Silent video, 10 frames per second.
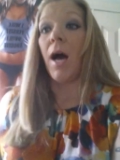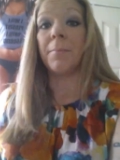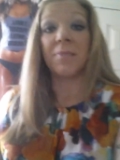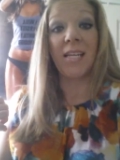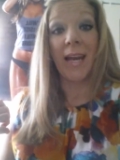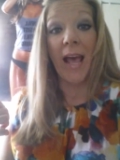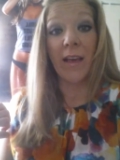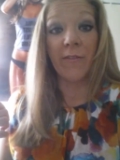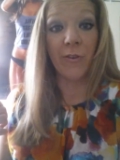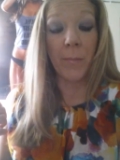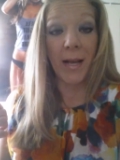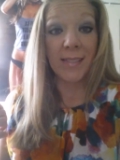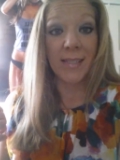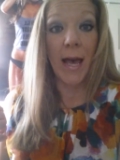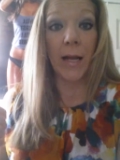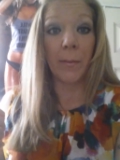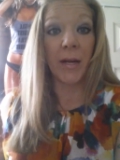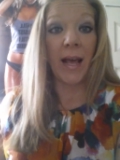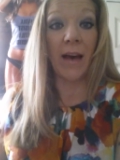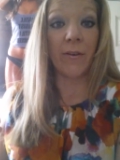Um, today for my snack, I'm
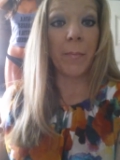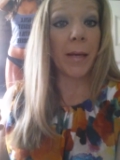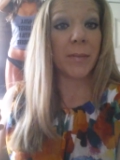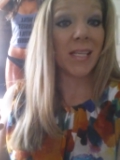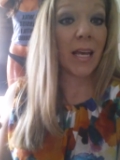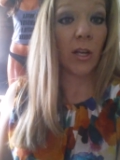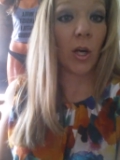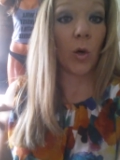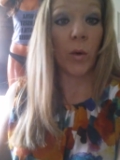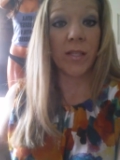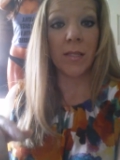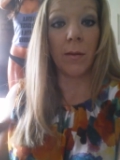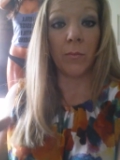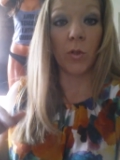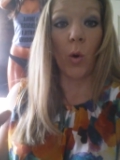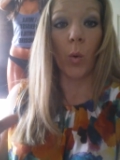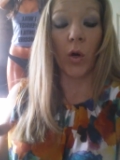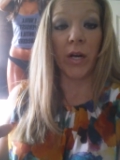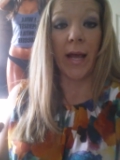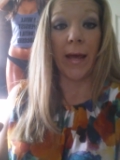gonna have a baked potato with some
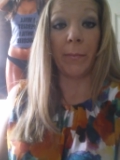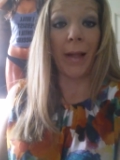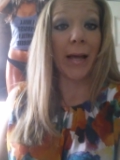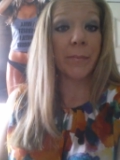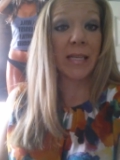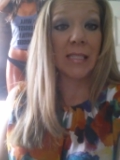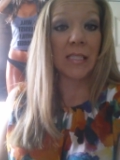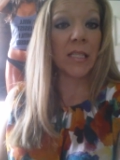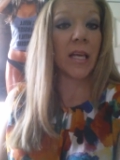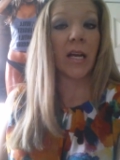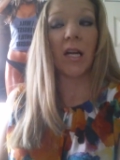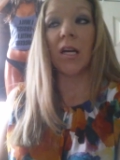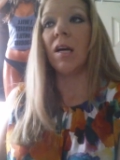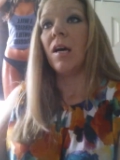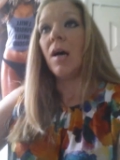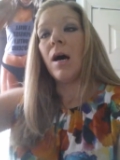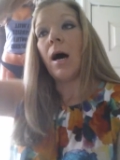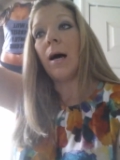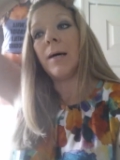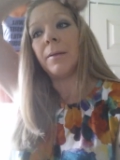corn and black beans in there.
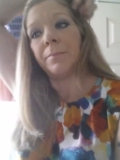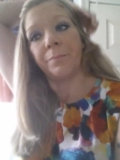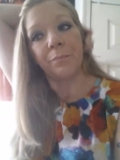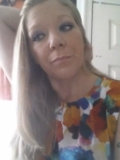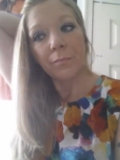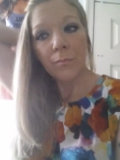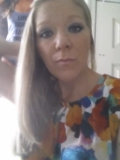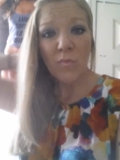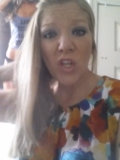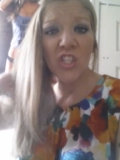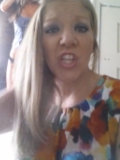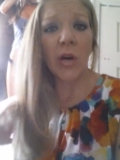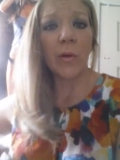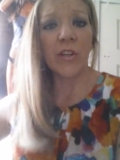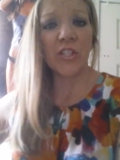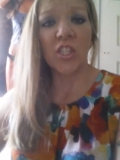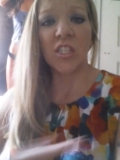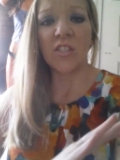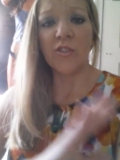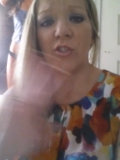Um, so there's
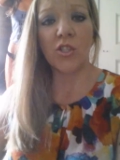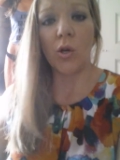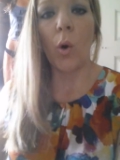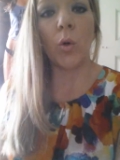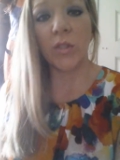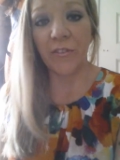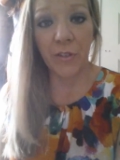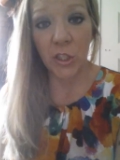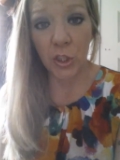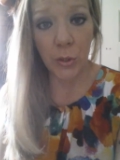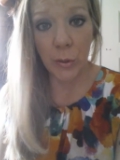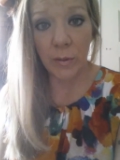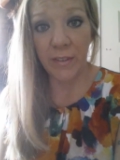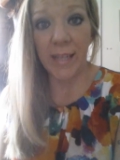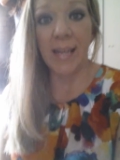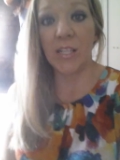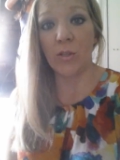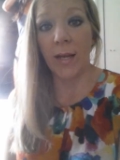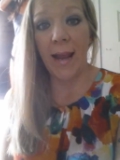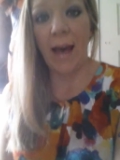just there's just a whole different slew of ideas
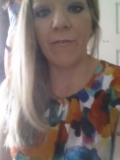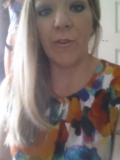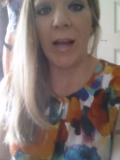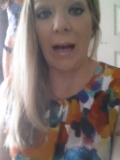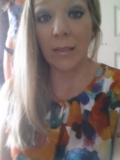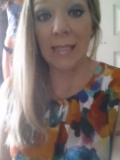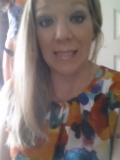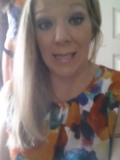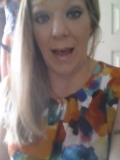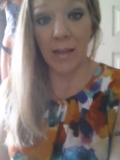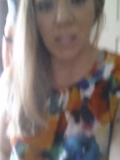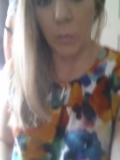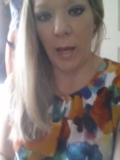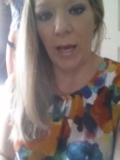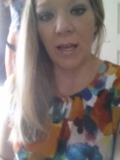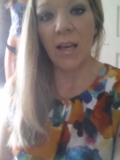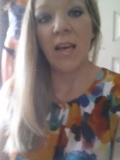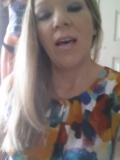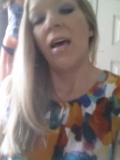you can have for healthy snacks, okay?